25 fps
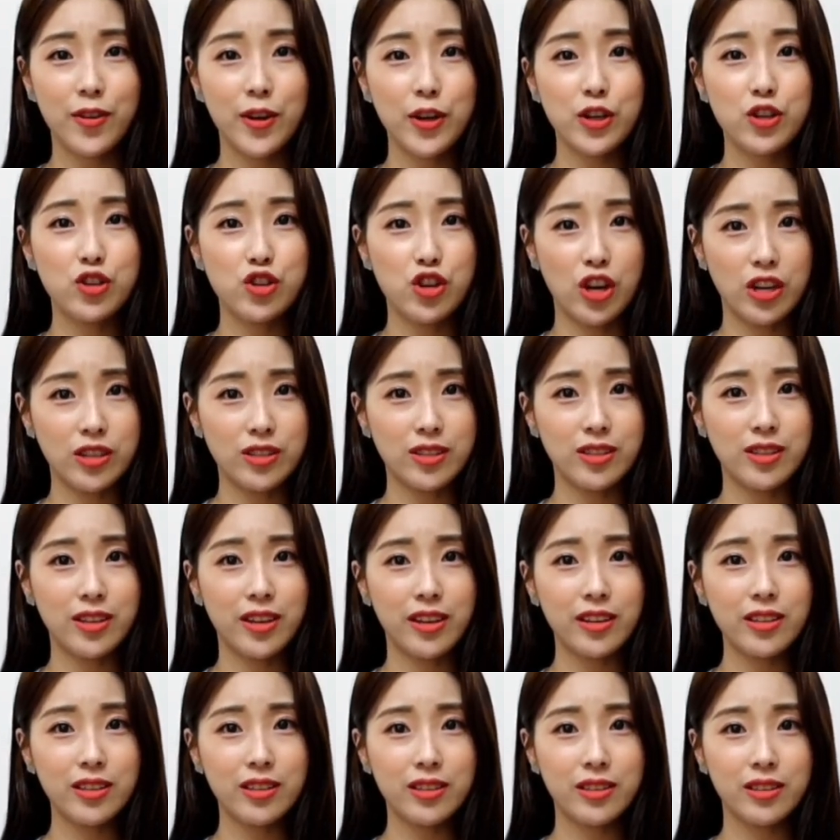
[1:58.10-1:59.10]
for
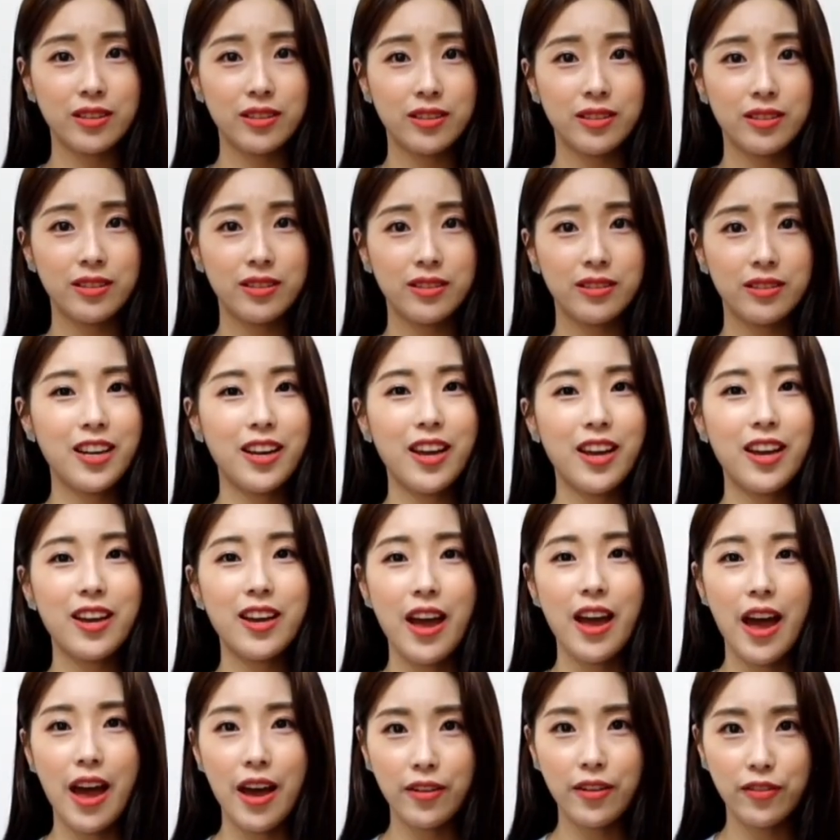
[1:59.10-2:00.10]
justice, seeking
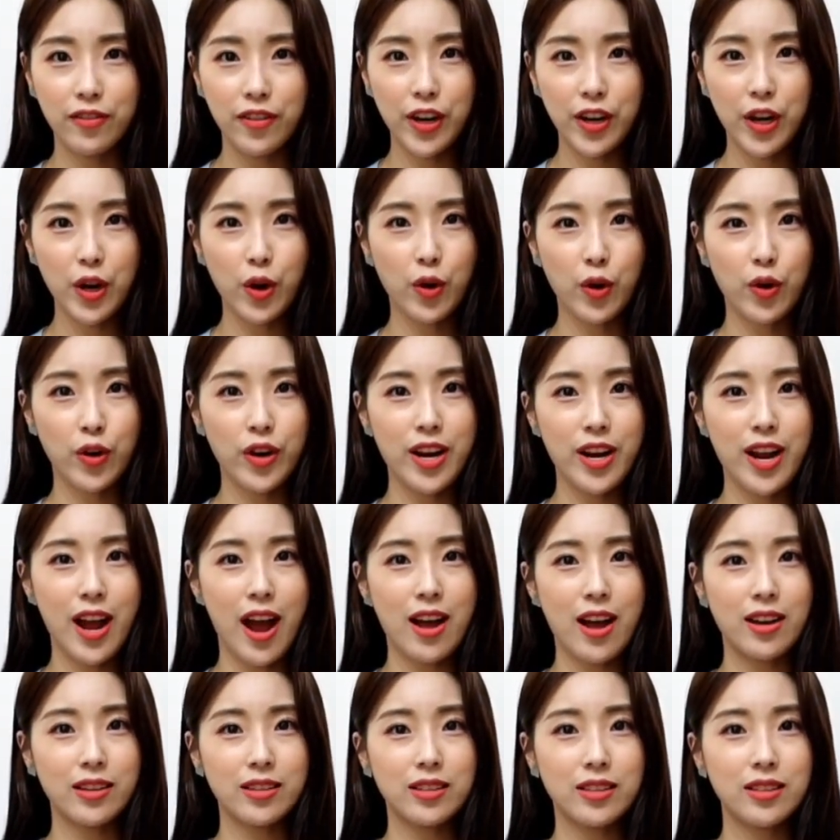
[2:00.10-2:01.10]
every
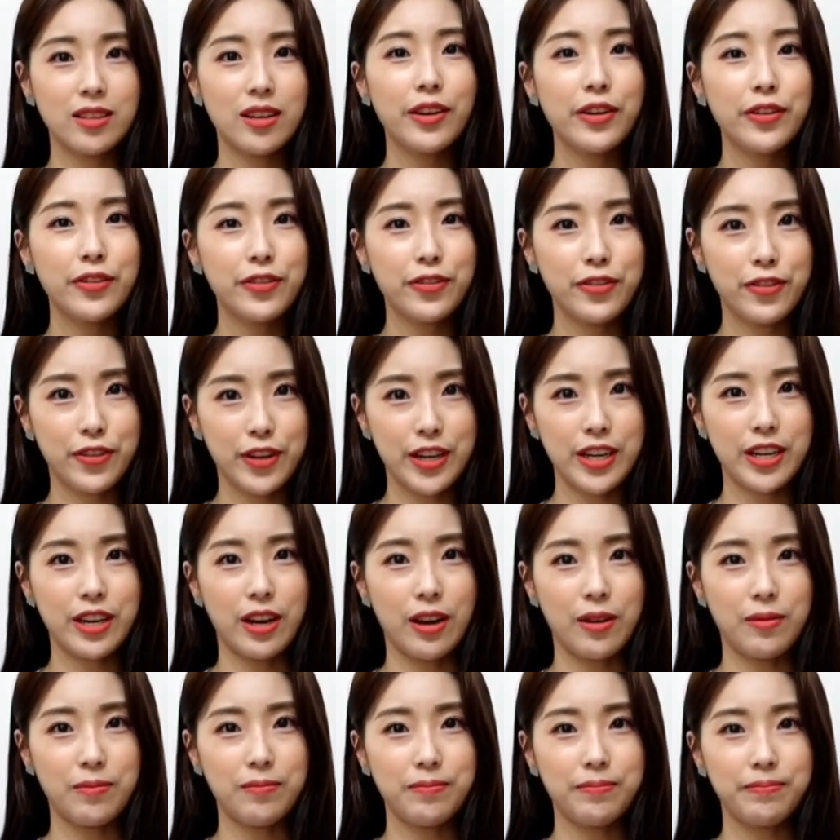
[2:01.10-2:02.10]
Korea's
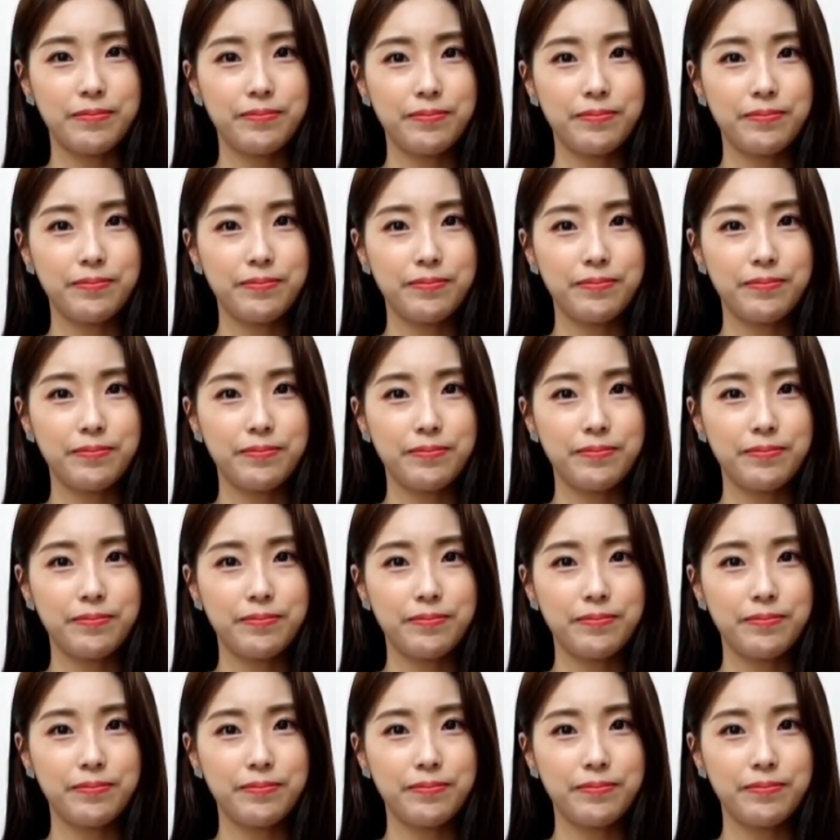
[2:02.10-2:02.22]
freedom.